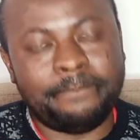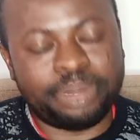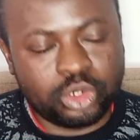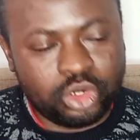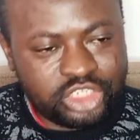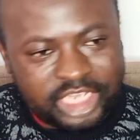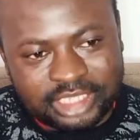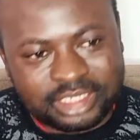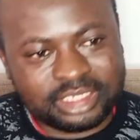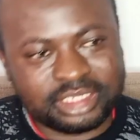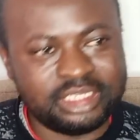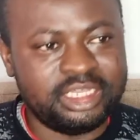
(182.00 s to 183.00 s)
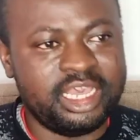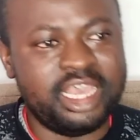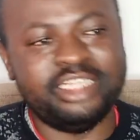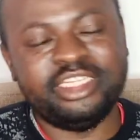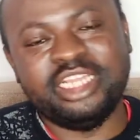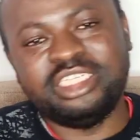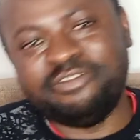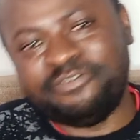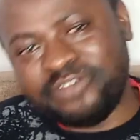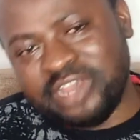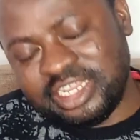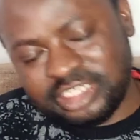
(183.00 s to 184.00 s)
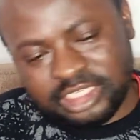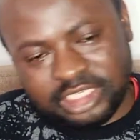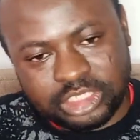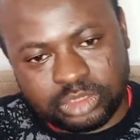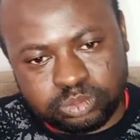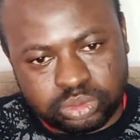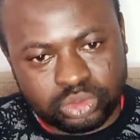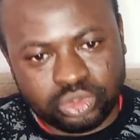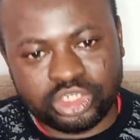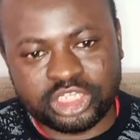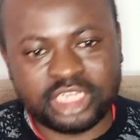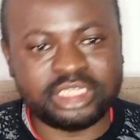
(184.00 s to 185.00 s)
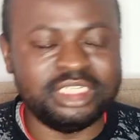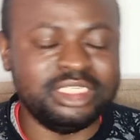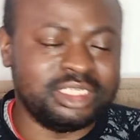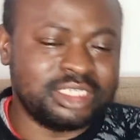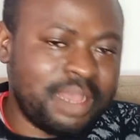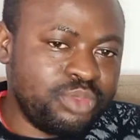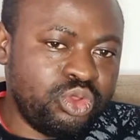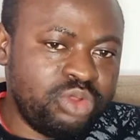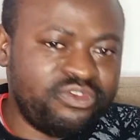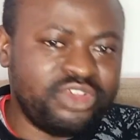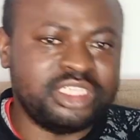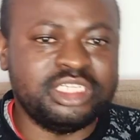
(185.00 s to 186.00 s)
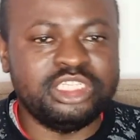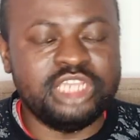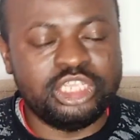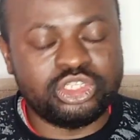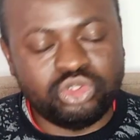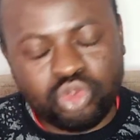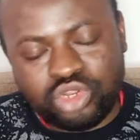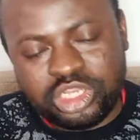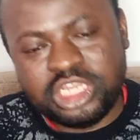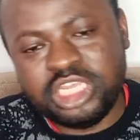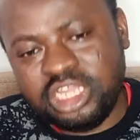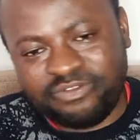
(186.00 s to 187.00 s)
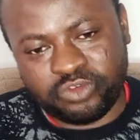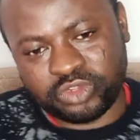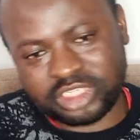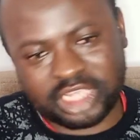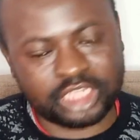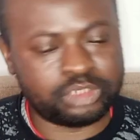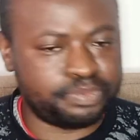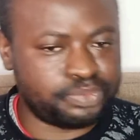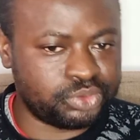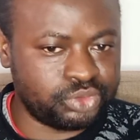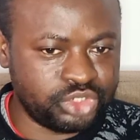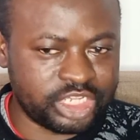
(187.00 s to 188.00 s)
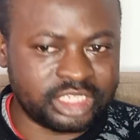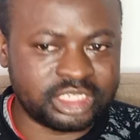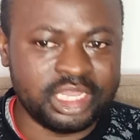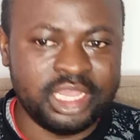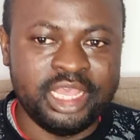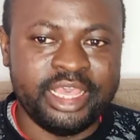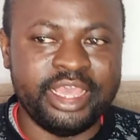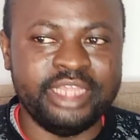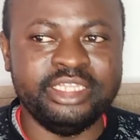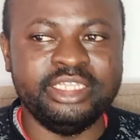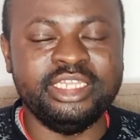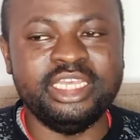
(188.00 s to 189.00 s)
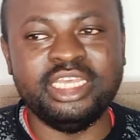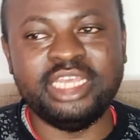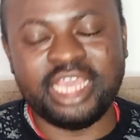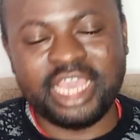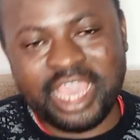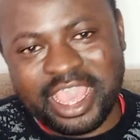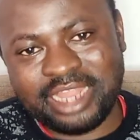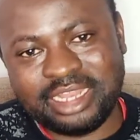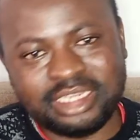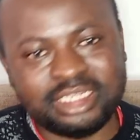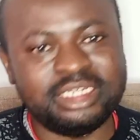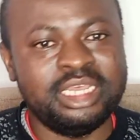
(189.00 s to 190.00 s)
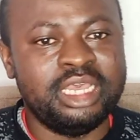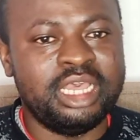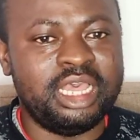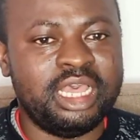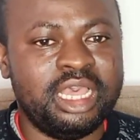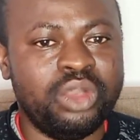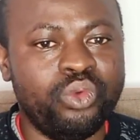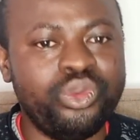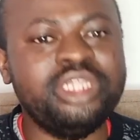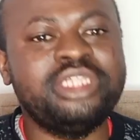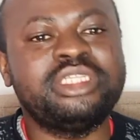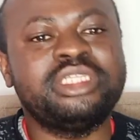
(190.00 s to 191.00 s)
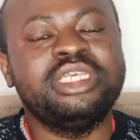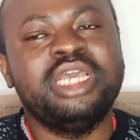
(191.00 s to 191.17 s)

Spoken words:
projects, and they defend this project. In some university, there's no need for such project, and they end with